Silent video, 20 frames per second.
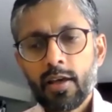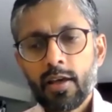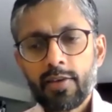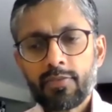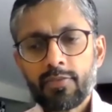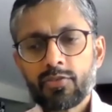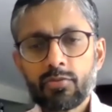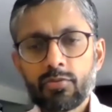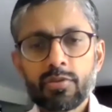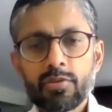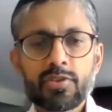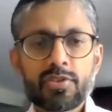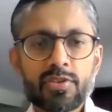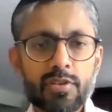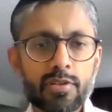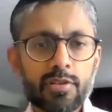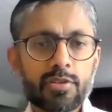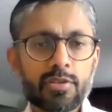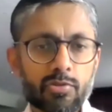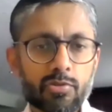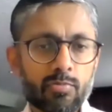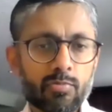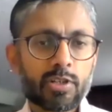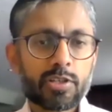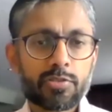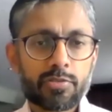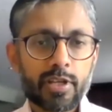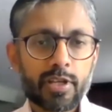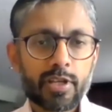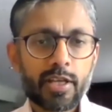have students learn to
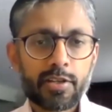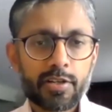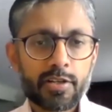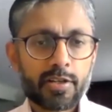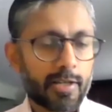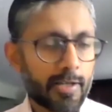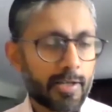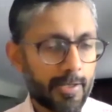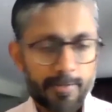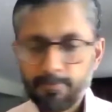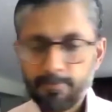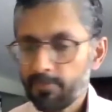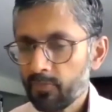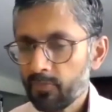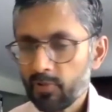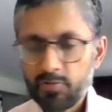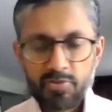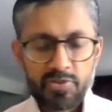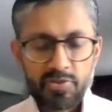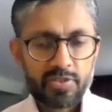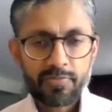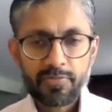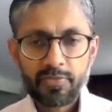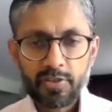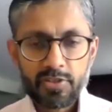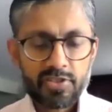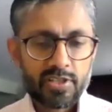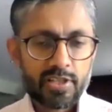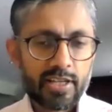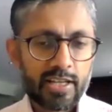work together. This is the
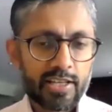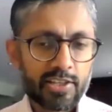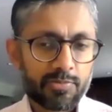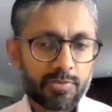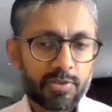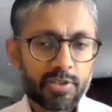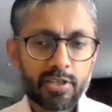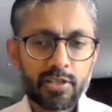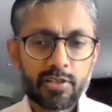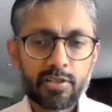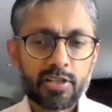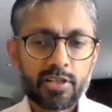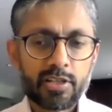first class we did.